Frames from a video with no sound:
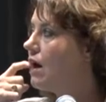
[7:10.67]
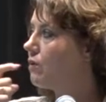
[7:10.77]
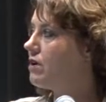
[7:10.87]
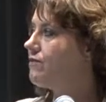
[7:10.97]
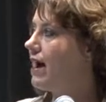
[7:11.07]

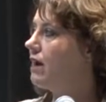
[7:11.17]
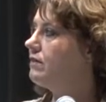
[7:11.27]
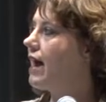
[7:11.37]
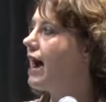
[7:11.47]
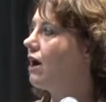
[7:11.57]
We found
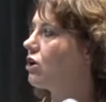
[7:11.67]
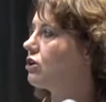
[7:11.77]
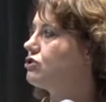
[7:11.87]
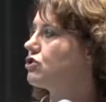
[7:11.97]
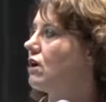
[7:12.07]
that our
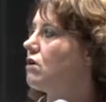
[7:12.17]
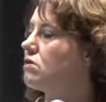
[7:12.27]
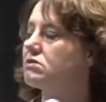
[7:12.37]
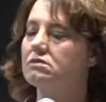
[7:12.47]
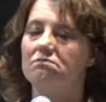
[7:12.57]

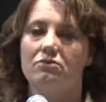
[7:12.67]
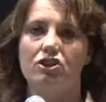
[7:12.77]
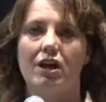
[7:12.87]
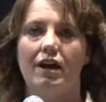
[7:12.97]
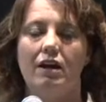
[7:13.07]
controls
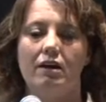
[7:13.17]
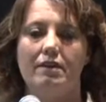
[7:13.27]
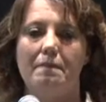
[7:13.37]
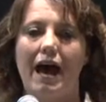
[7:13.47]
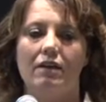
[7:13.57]
shed
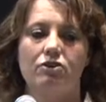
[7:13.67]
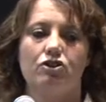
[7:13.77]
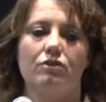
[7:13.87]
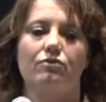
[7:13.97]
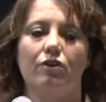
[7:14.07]
the
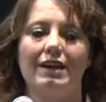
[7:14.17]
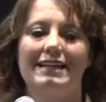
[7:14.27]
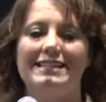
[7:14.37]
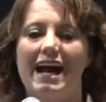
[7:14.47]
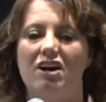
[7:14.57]
pathogen for the
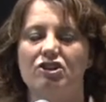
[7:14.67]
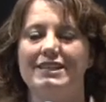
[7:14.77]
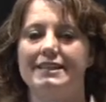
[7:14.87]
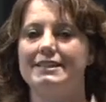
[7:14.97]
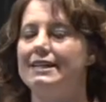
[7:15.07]
entire
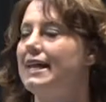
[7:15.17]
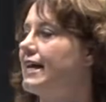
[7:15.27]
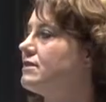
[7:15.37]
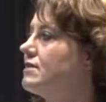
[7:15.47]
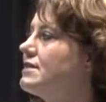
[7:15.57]
60
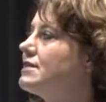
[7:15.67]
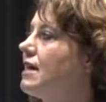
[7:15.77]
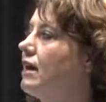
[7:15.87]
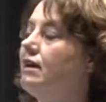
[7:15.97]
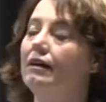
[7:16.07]
days of the
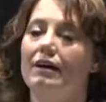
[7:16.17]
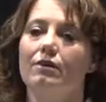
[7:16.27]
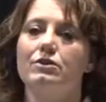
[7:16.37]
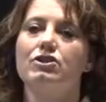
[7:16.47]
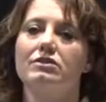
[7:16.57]
study,
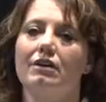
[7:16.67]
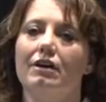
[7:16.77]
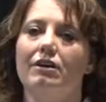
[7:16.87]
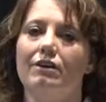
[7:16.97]
which is good.